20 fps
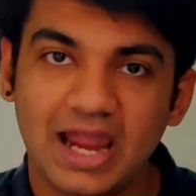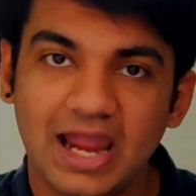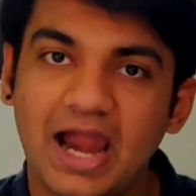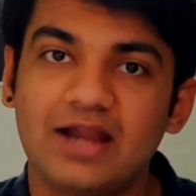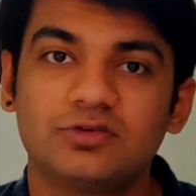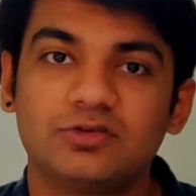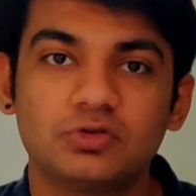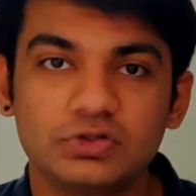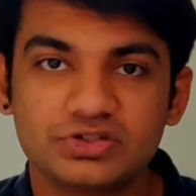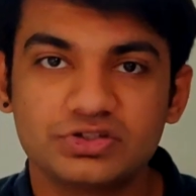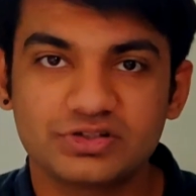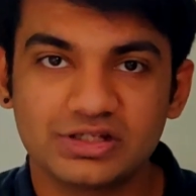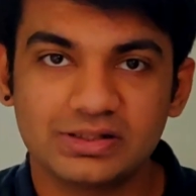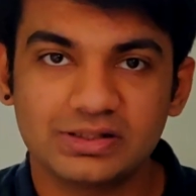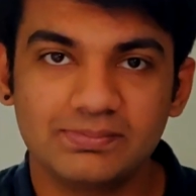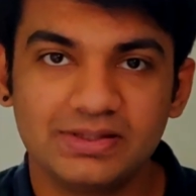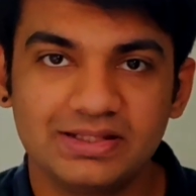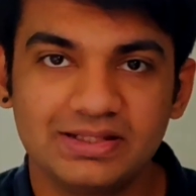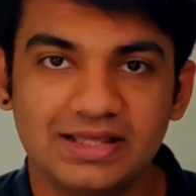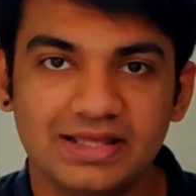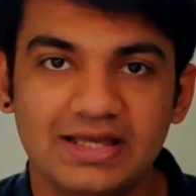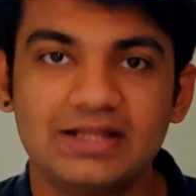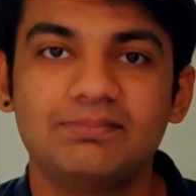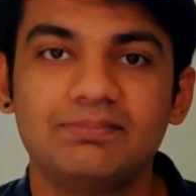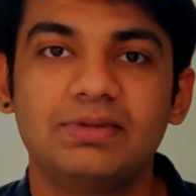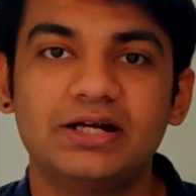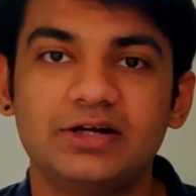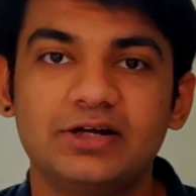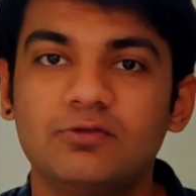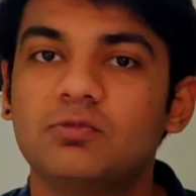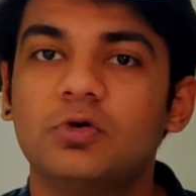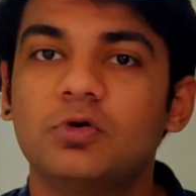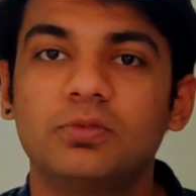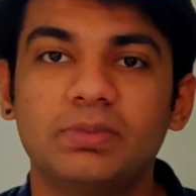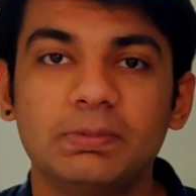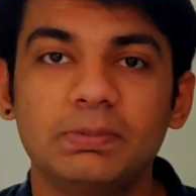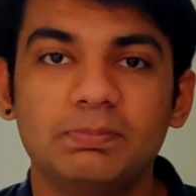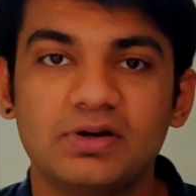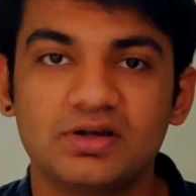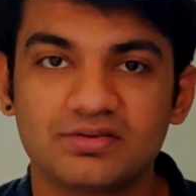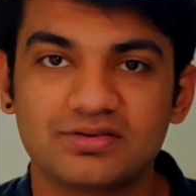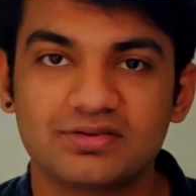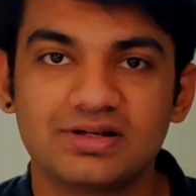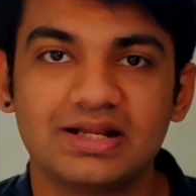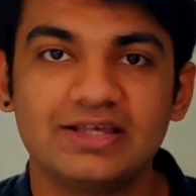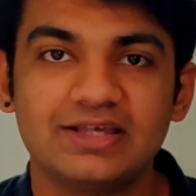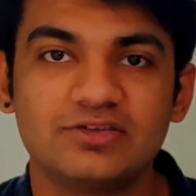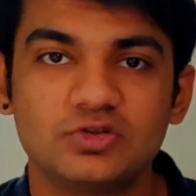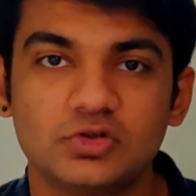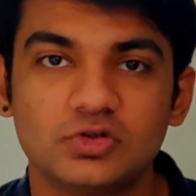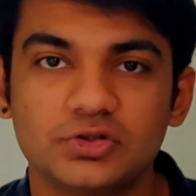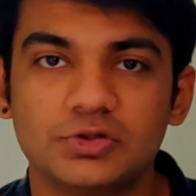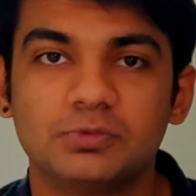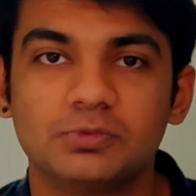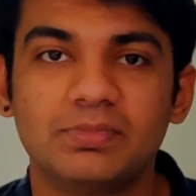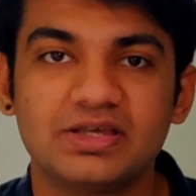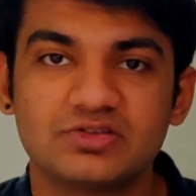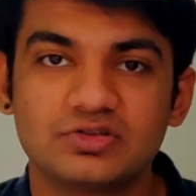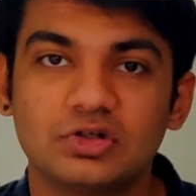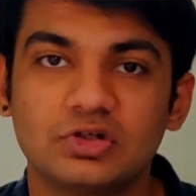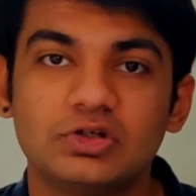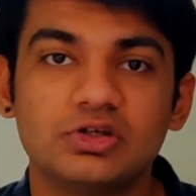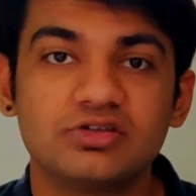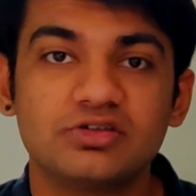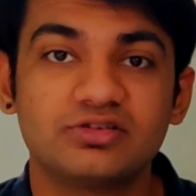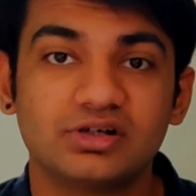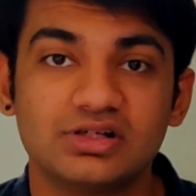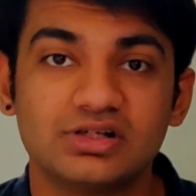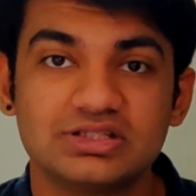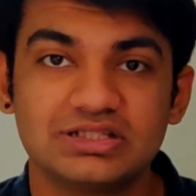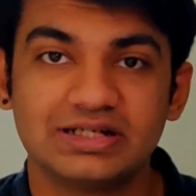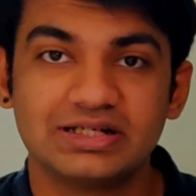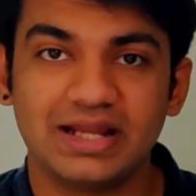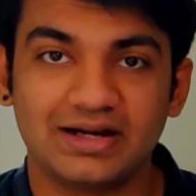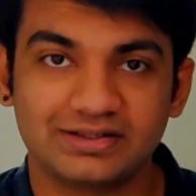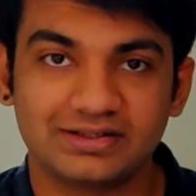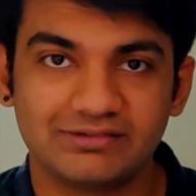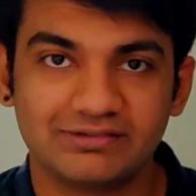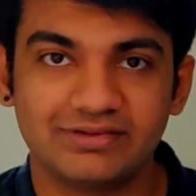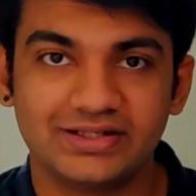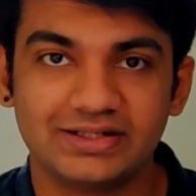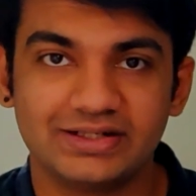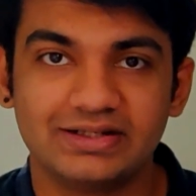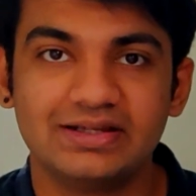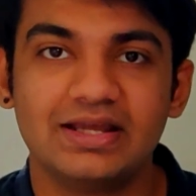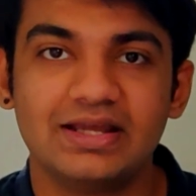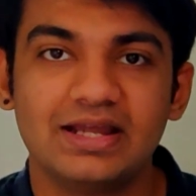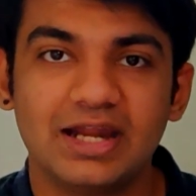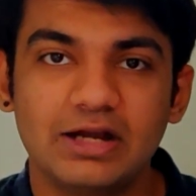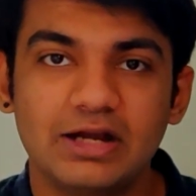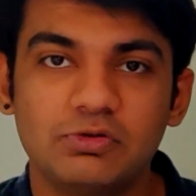Ads would still be there, but it won't be personalized to you based on your search and activity.